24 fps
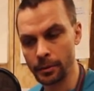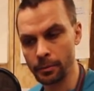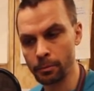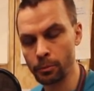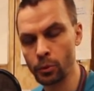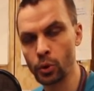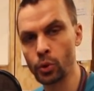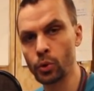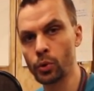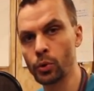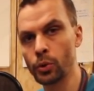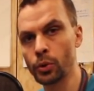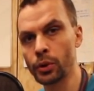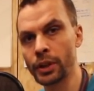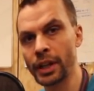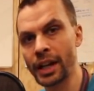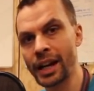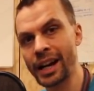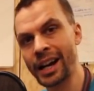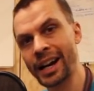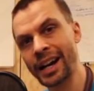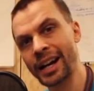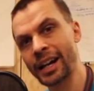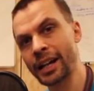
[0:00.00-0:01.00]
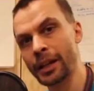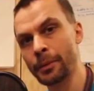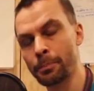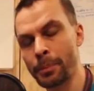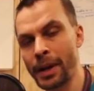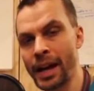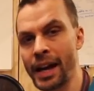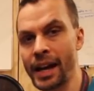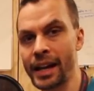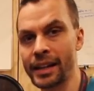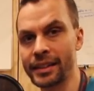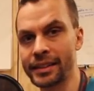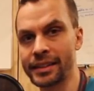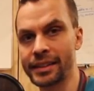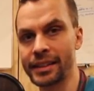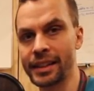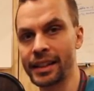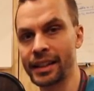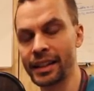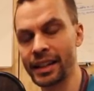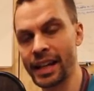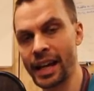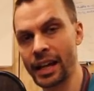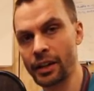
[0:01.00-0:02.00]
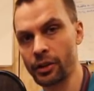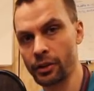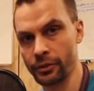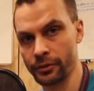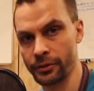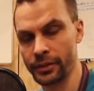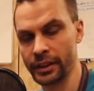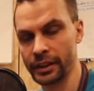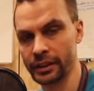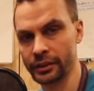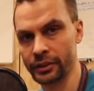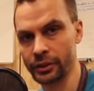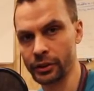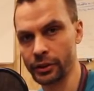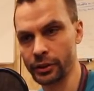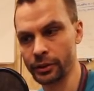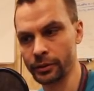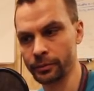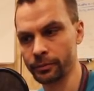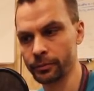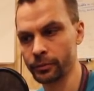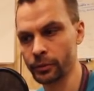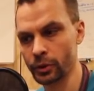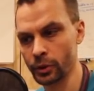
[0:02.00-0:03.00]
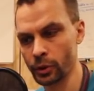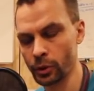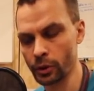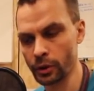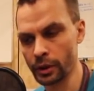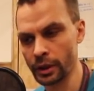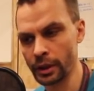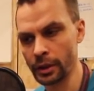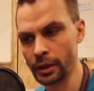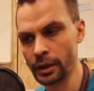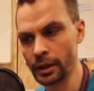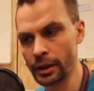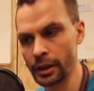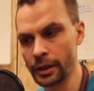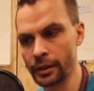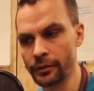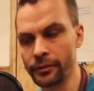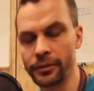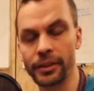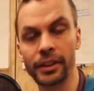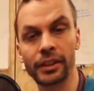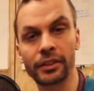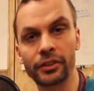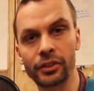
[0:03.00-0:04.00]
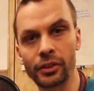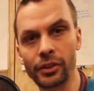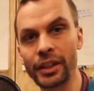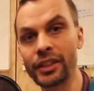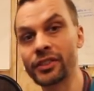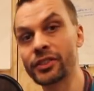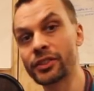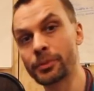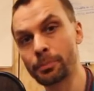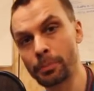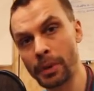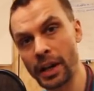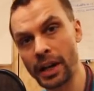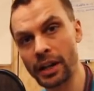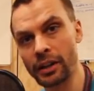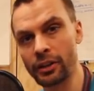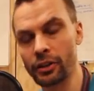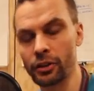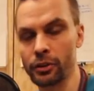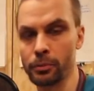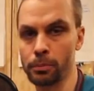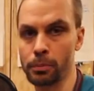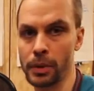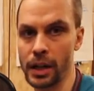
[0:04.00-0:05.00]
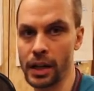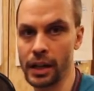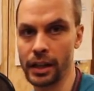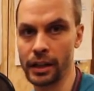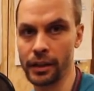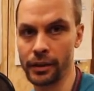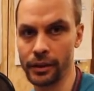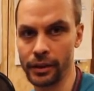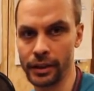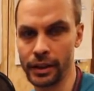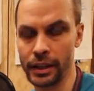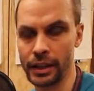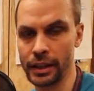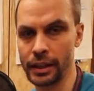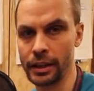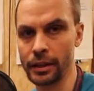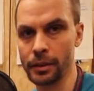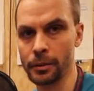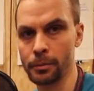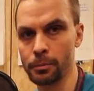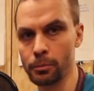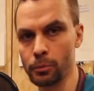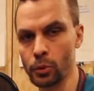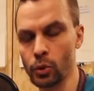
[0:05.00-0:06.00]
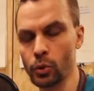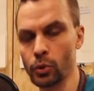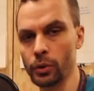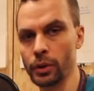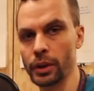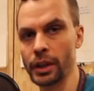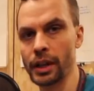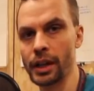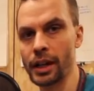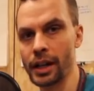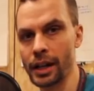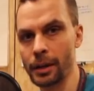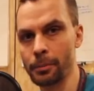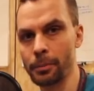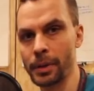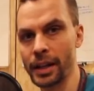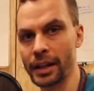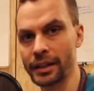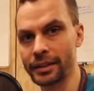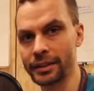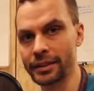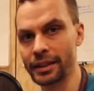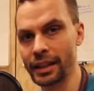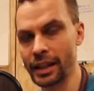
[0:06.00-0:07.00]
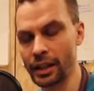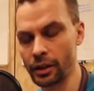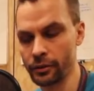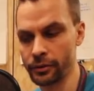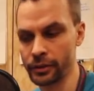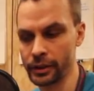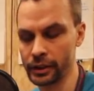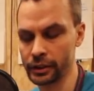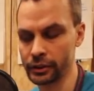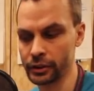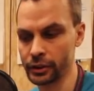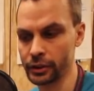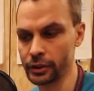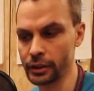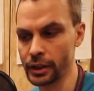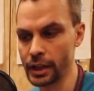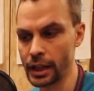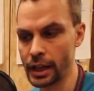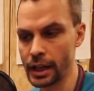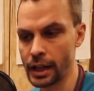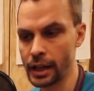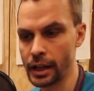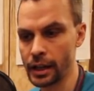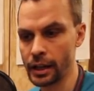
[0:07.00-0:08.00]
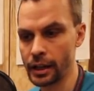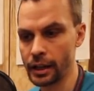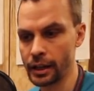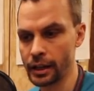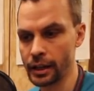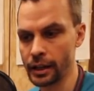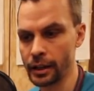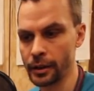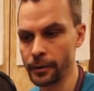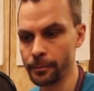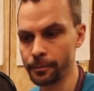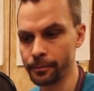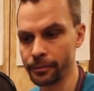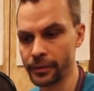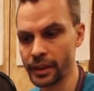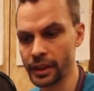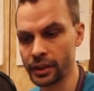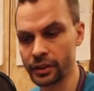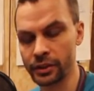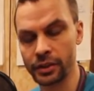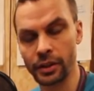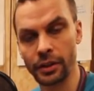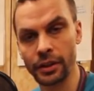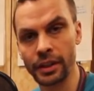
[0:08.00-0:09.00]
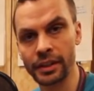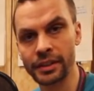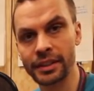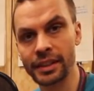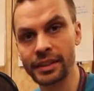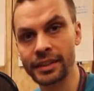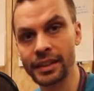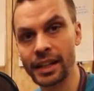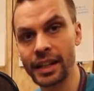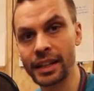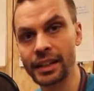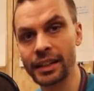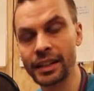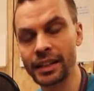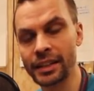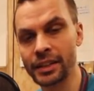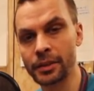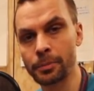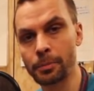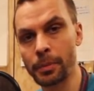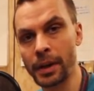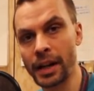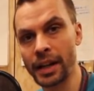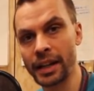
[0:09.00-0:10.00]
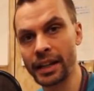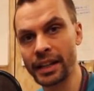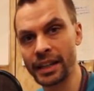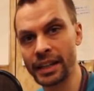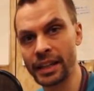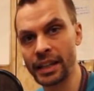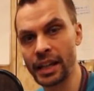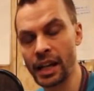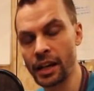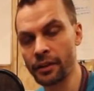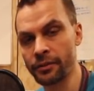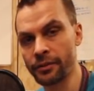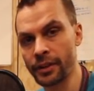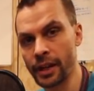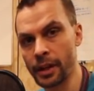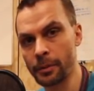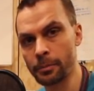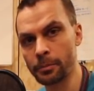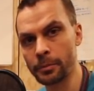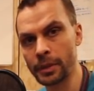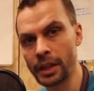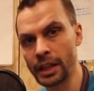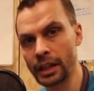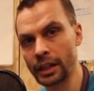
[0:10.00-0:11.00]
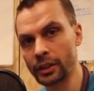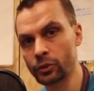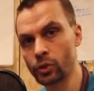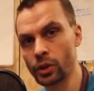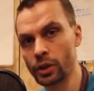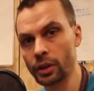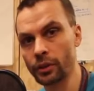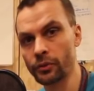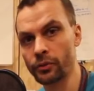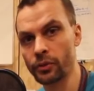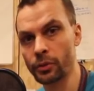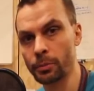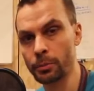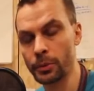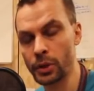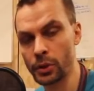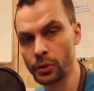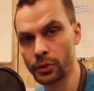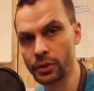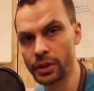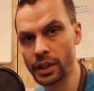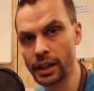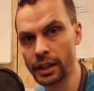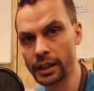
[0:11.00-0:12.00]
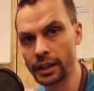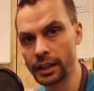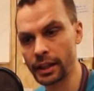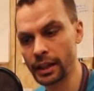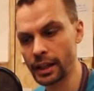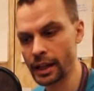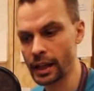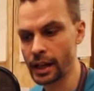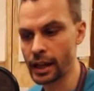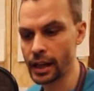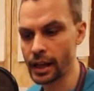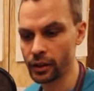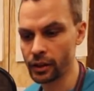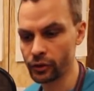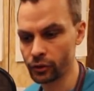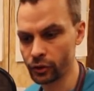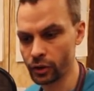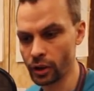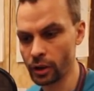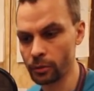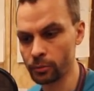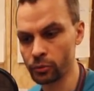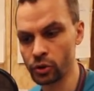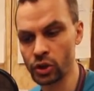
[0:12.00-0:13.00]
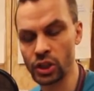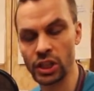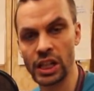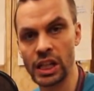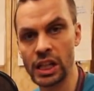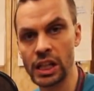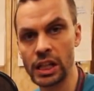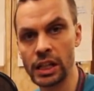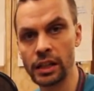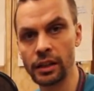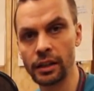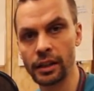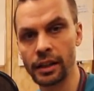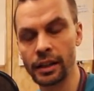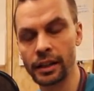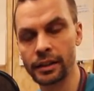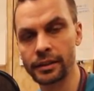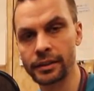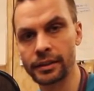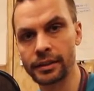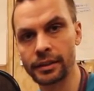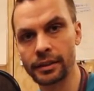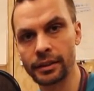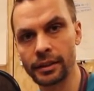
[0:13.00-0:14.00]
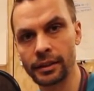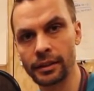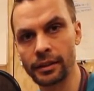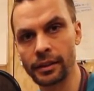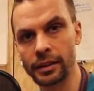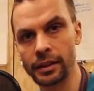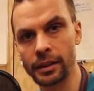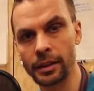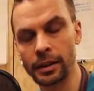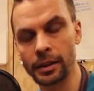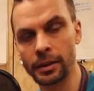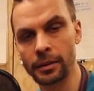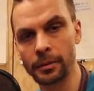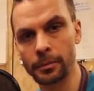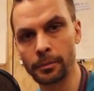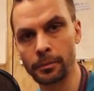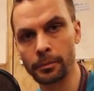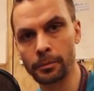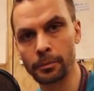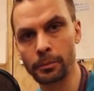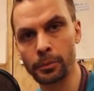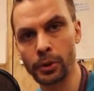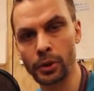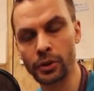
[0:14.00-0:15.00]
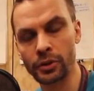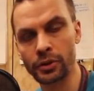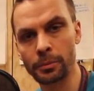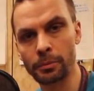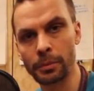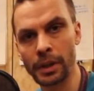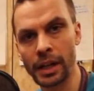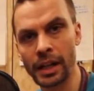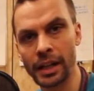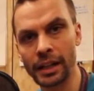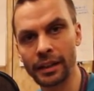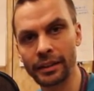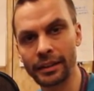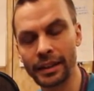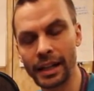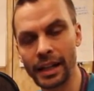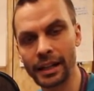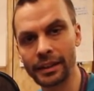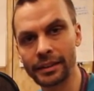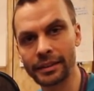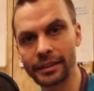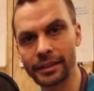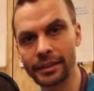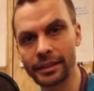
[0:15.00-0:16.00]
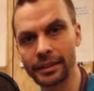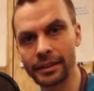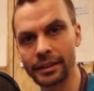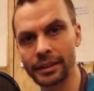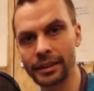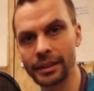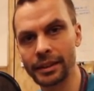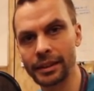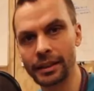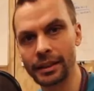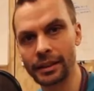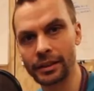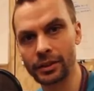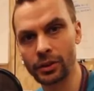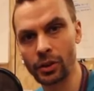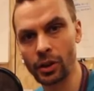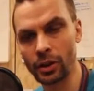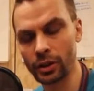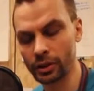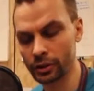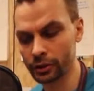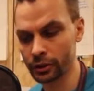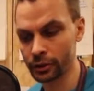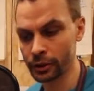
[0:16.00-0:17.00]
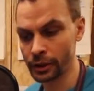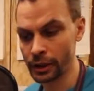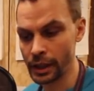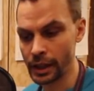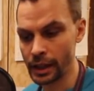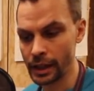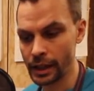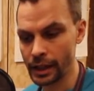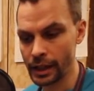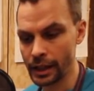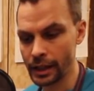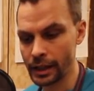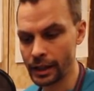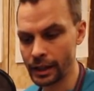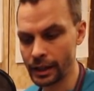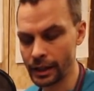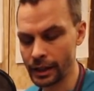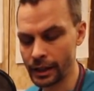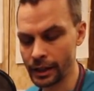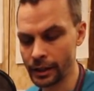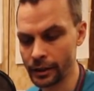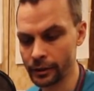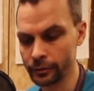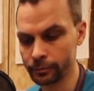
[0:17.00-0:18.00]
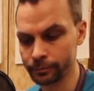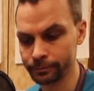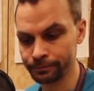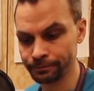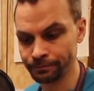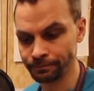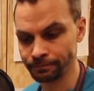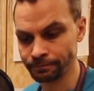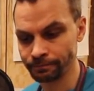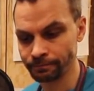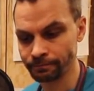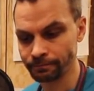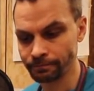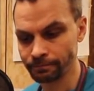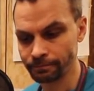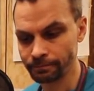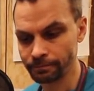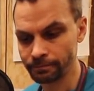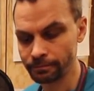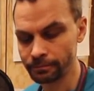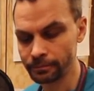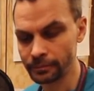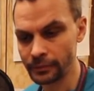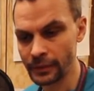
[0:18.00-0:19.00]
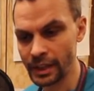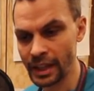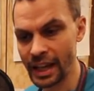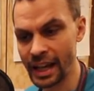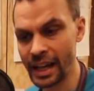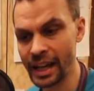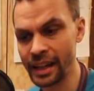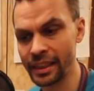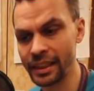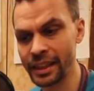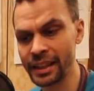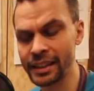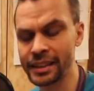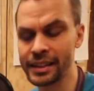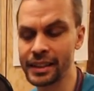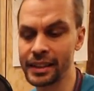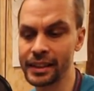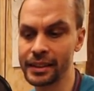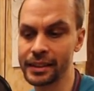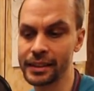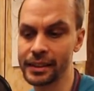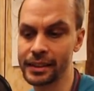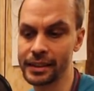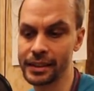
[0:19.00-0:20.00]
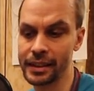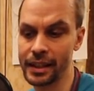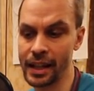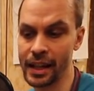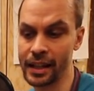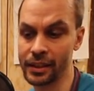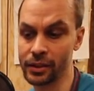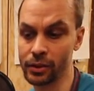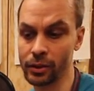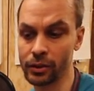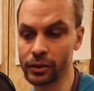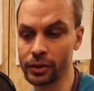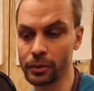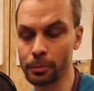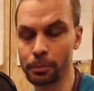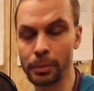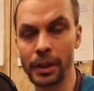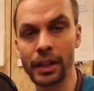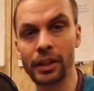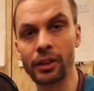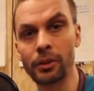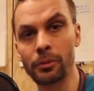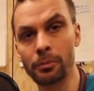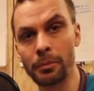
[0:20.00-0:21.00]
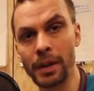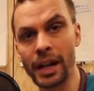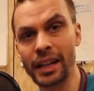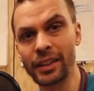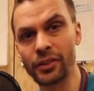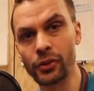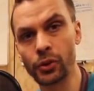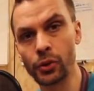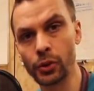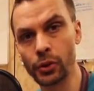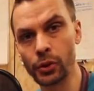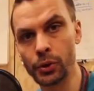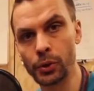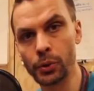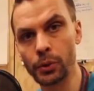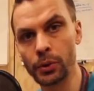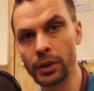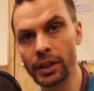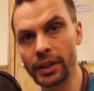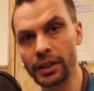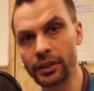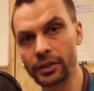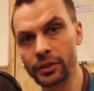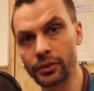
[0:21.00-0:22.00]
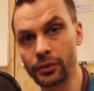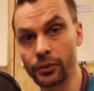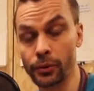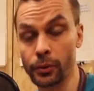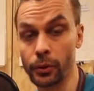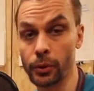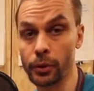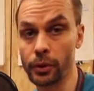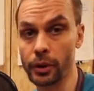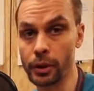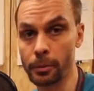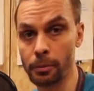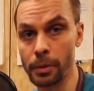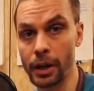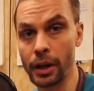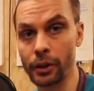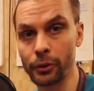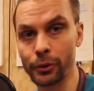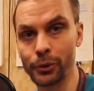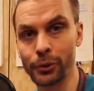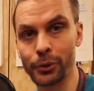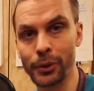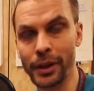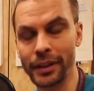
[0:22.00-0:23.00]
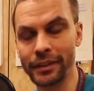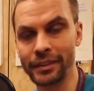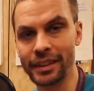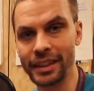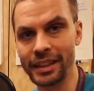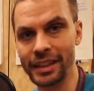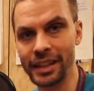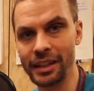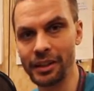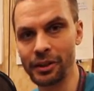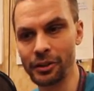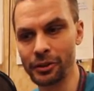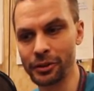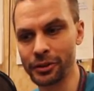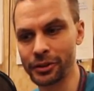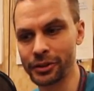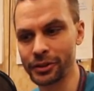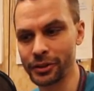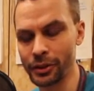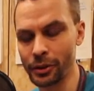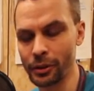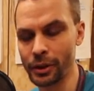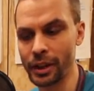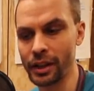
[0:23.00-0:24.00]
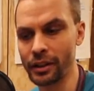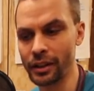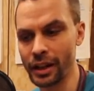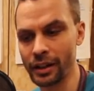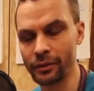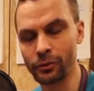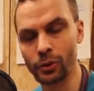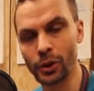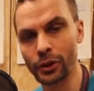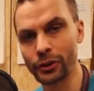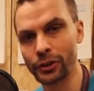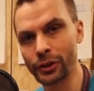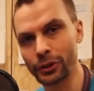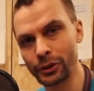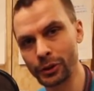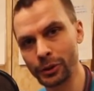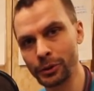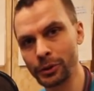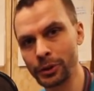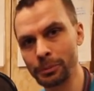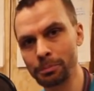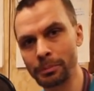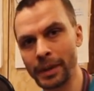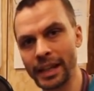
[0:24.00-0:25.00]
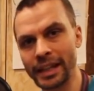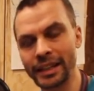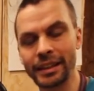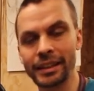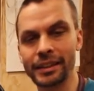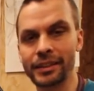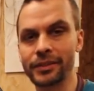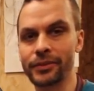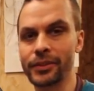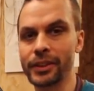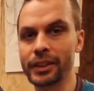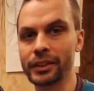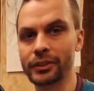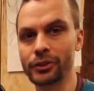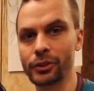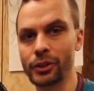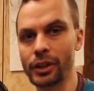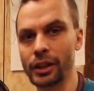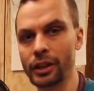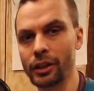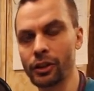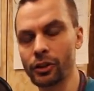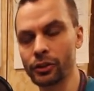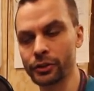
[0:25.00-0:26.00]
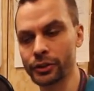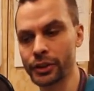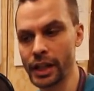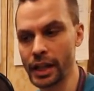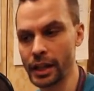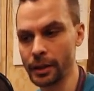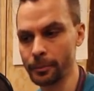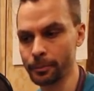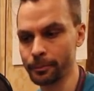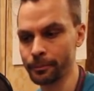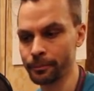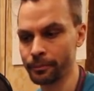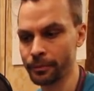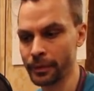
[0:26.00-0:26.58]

Moog high pass ladder filter or a, a, filter inspired by the Moog high-pass ladder filter. Um, so this design is by EFM, Electronic for Music. Tom G, as the person behind that is called. Um, and this is has also been on my to-do list for about 20 years, so I, I wanted to do, make this filter a long time.